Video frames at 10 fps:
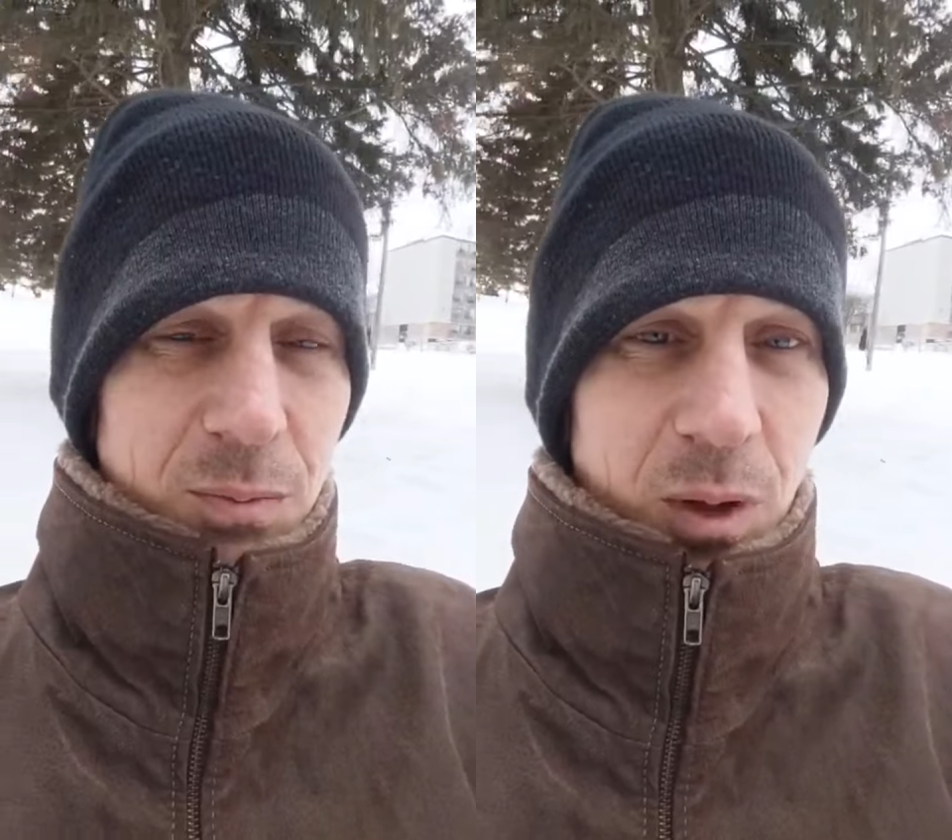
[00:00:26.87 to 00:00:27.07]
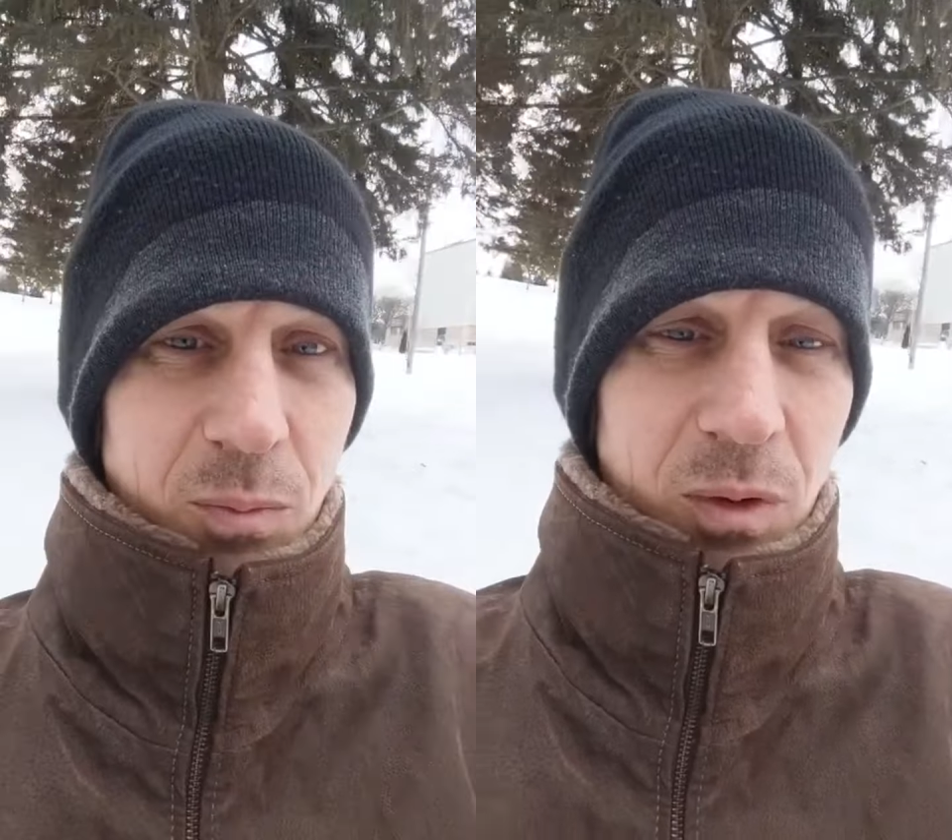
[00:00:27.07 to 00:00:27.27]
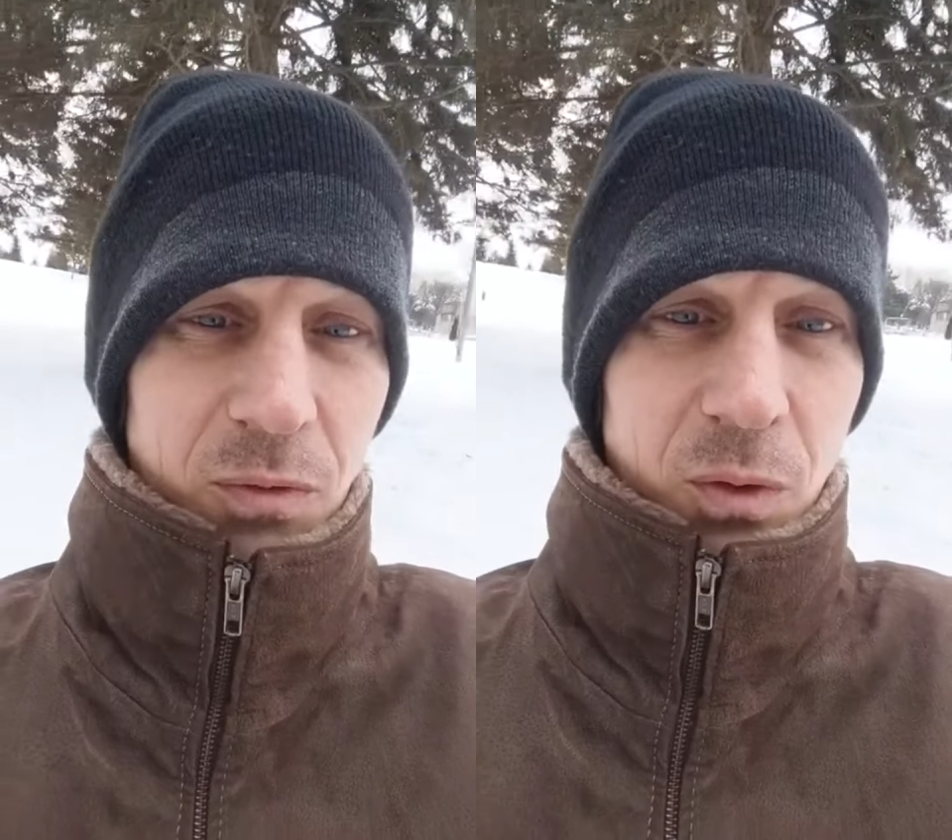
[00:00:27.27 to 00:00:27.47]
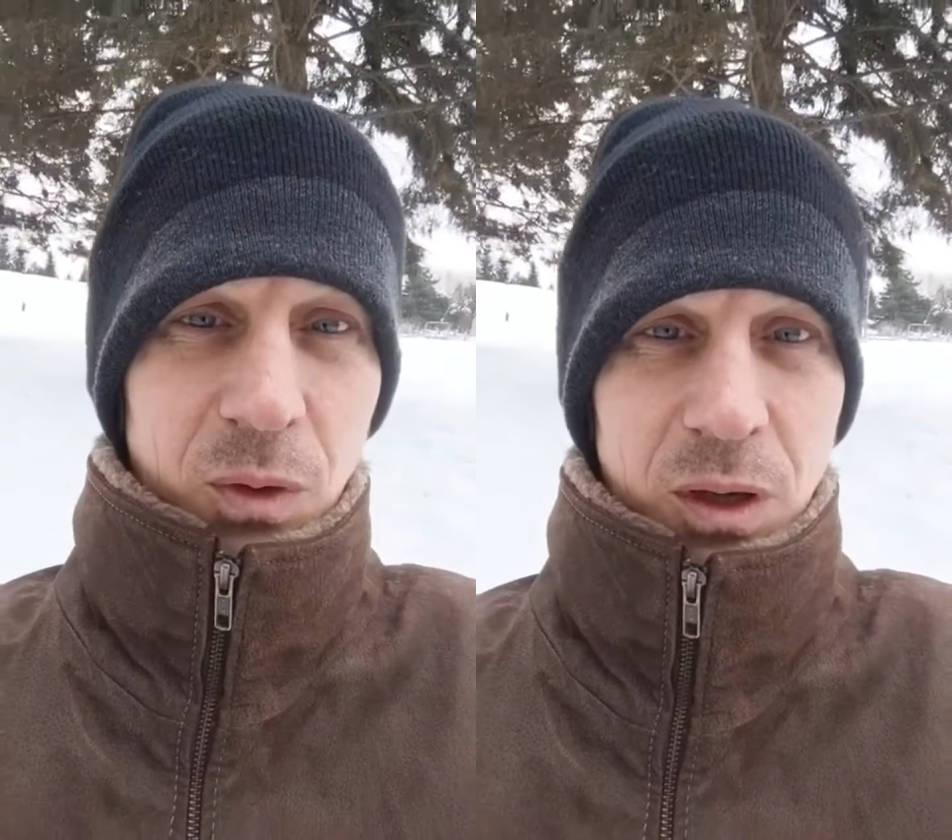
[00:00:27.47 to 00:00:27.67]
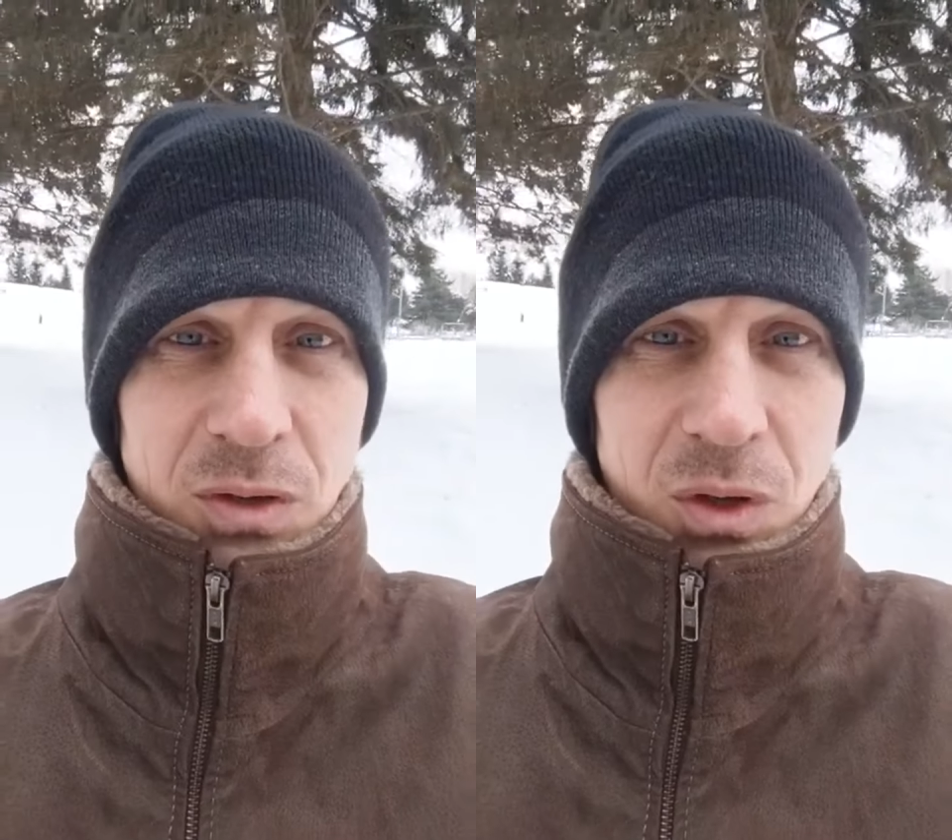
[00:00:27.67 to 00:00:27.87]
when my phone
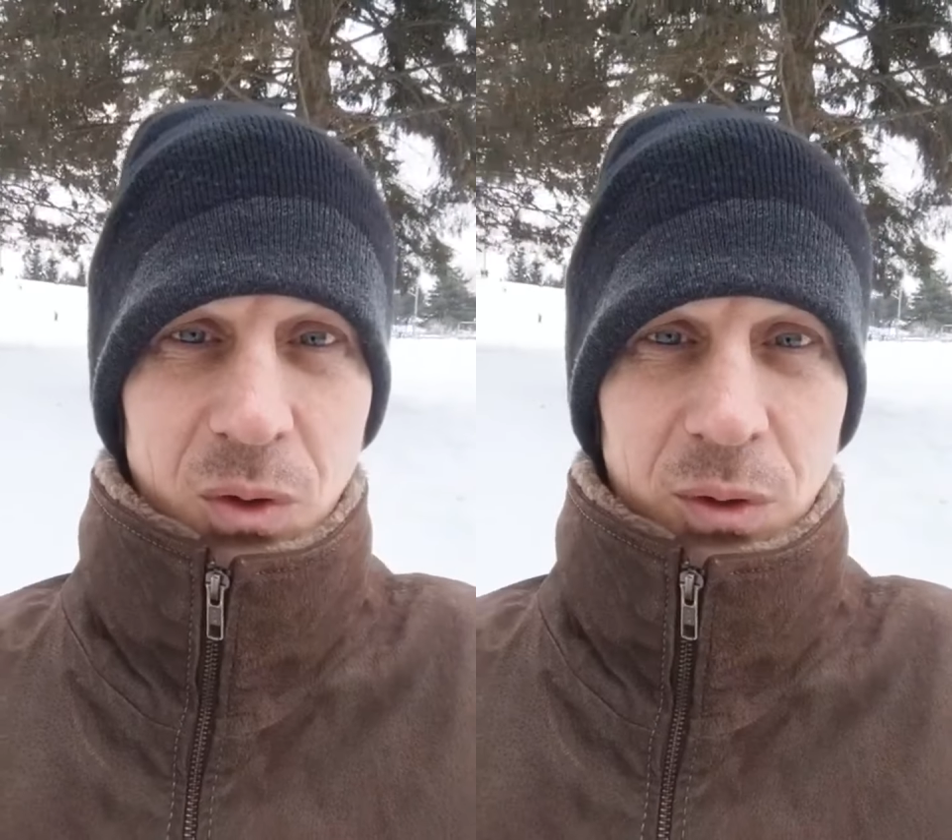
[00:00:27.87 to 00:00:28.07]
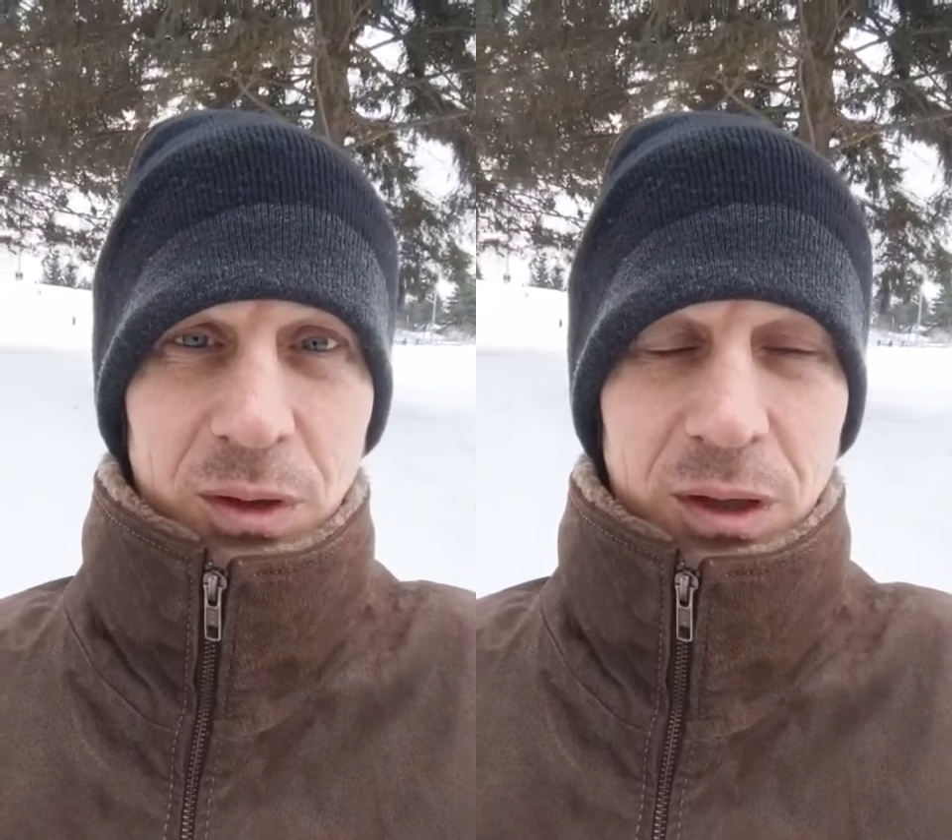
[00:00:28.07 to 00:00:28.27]
gets cold,